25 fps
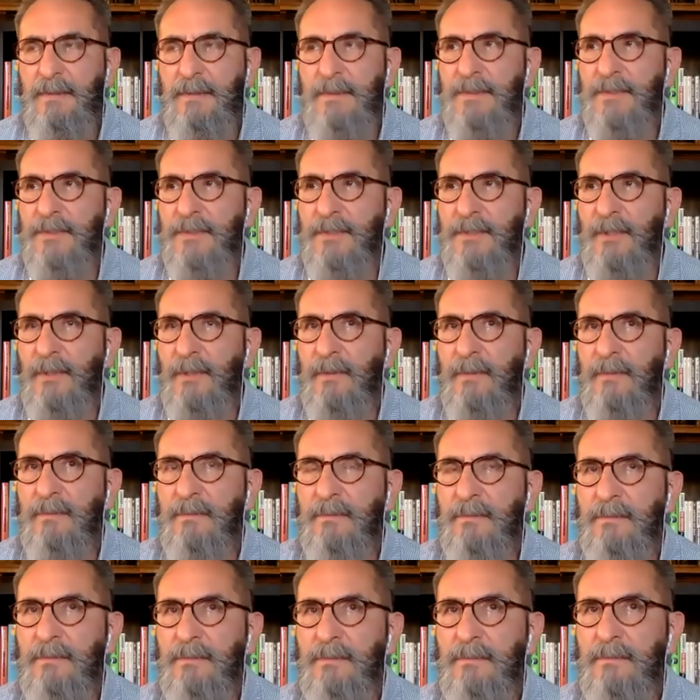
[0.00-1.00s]
So,
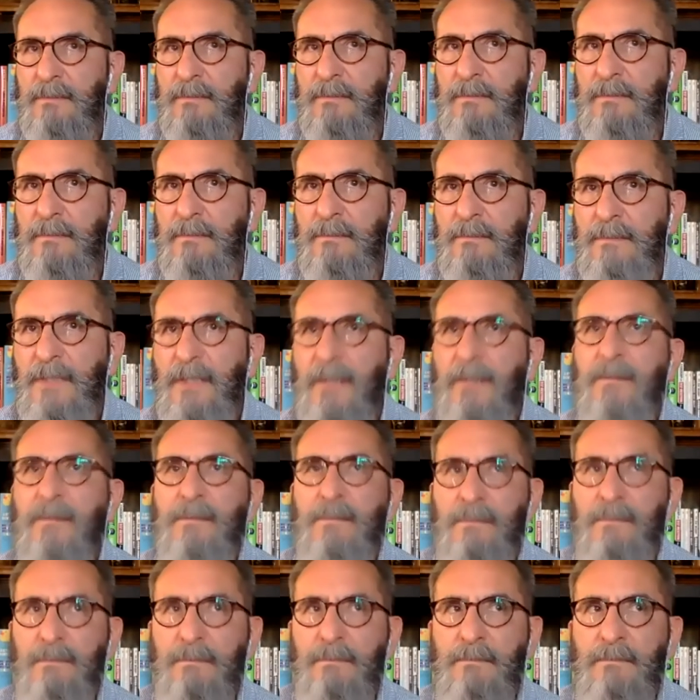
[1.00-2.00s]
yeah,
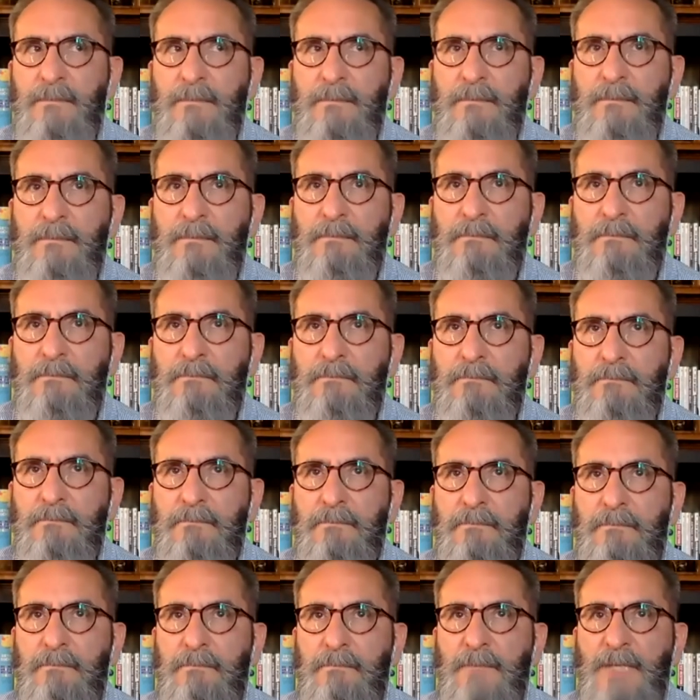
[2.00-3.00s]

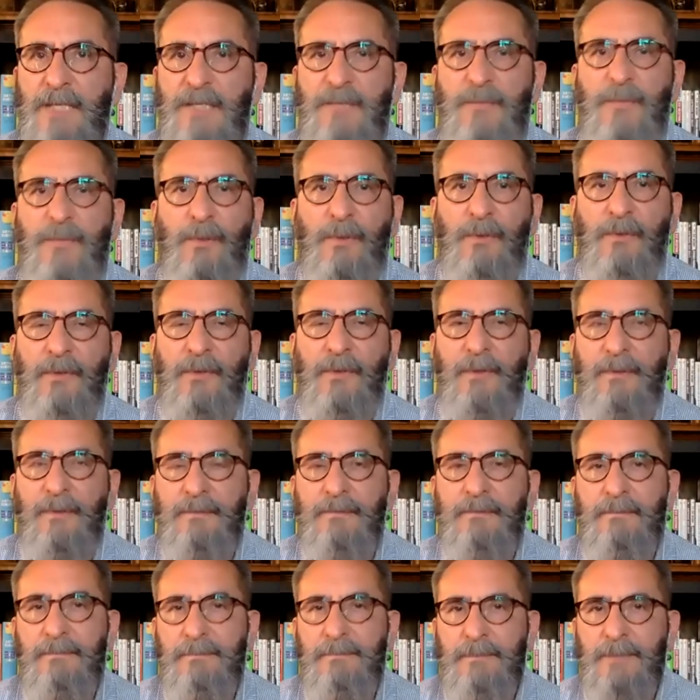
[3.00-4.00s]
I spoke with her
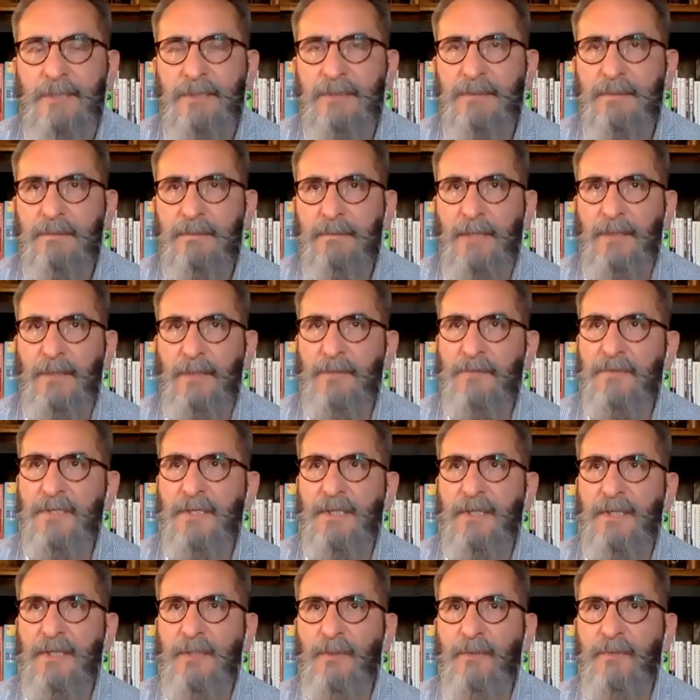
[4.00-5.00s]
just like you see
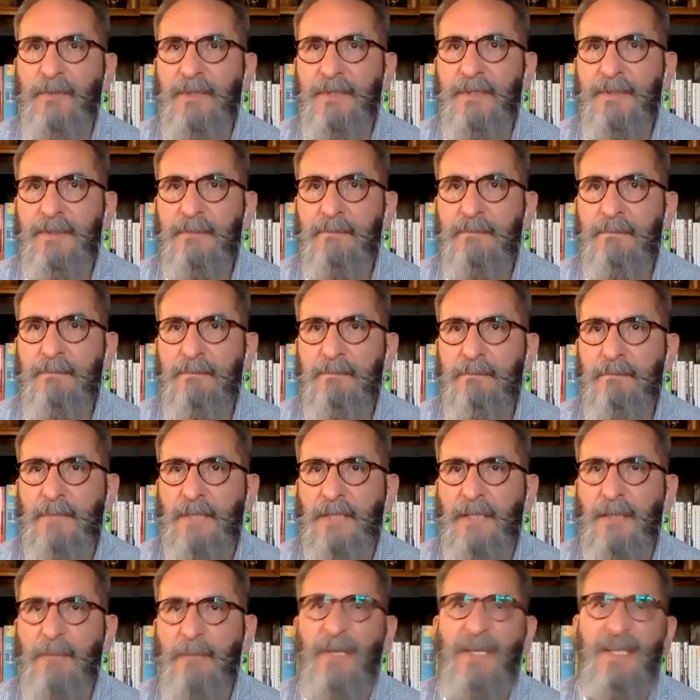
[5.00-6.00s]
in the movies,
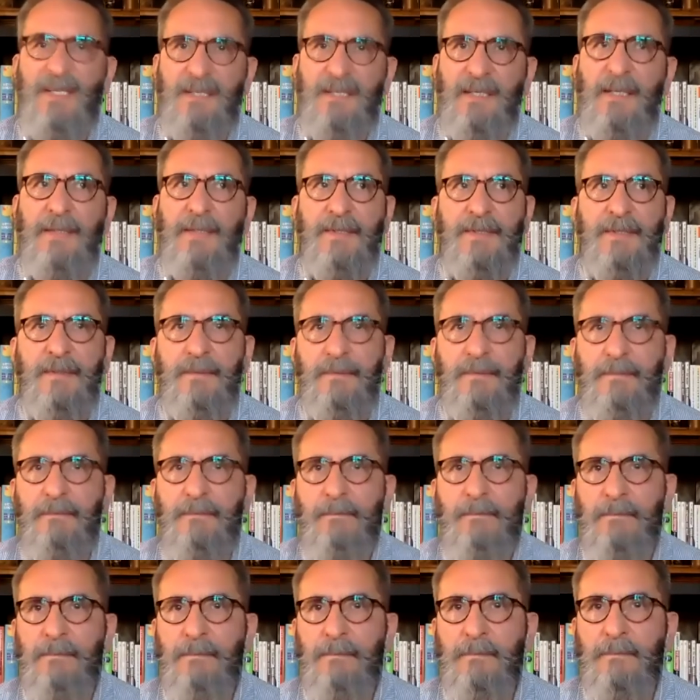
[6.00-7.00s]
and it made sense.
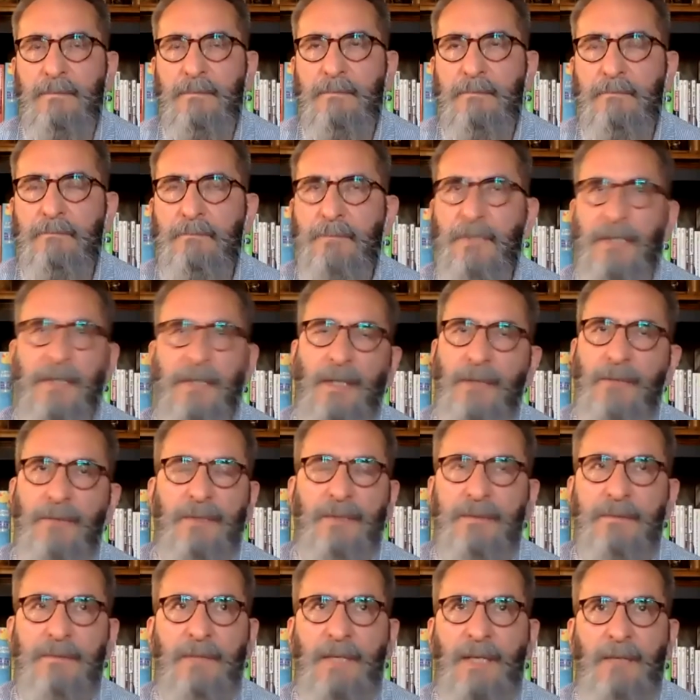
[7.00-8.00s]
But I would,
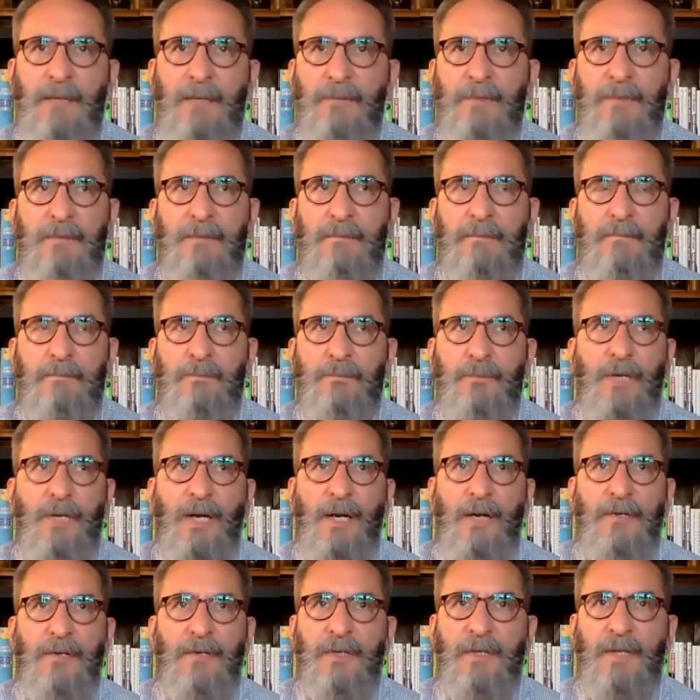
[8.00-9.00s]
I would,
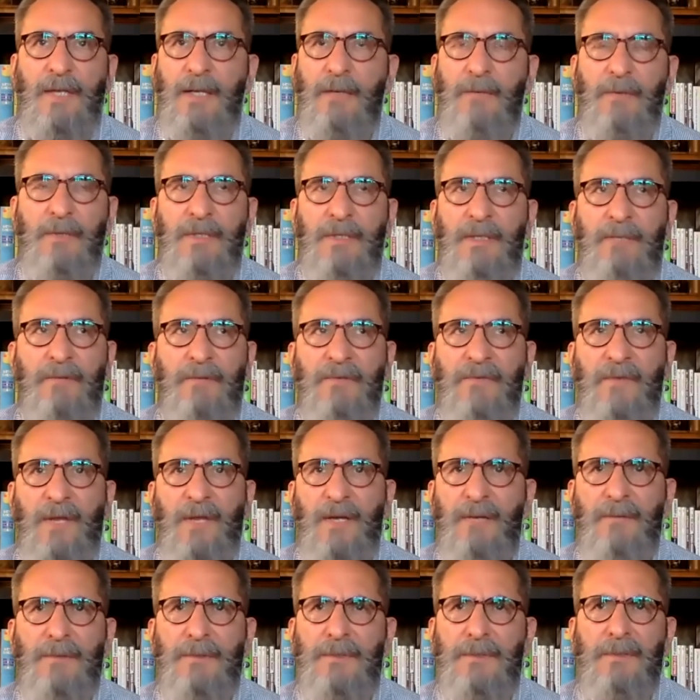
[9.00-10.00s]
prior to that, I would never have thought
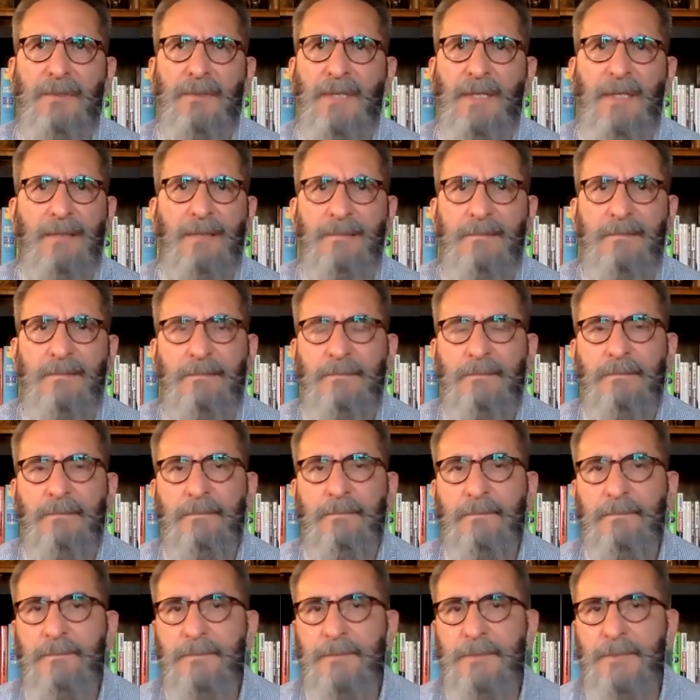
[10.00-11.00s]
I would do that.
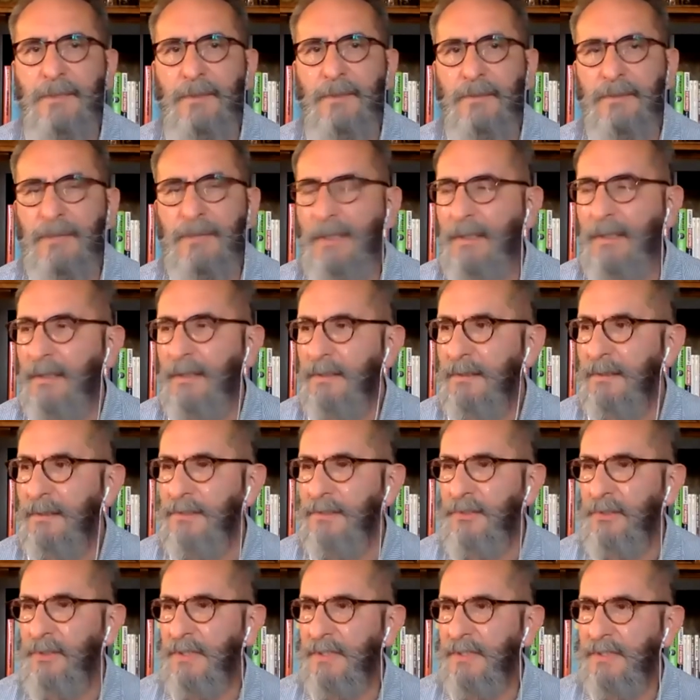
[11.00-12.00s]
So, yeah, I
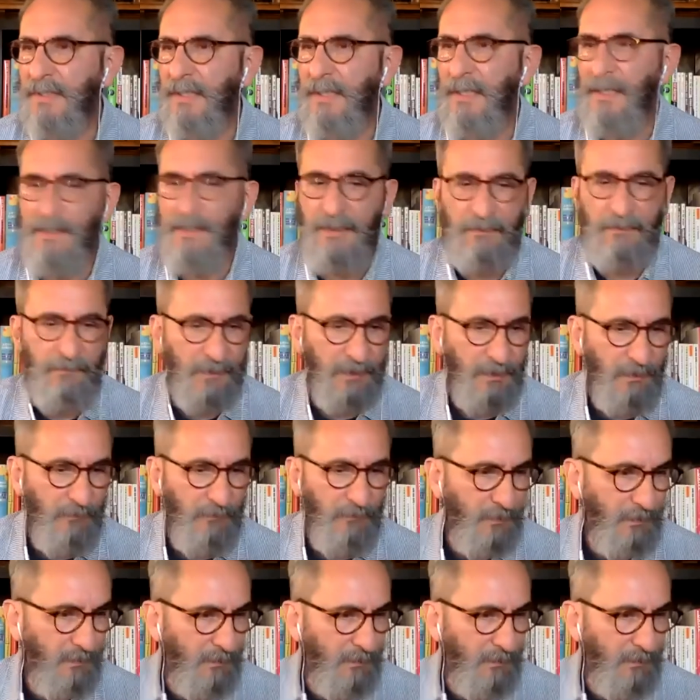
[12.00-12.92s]
guess you could say I did forgive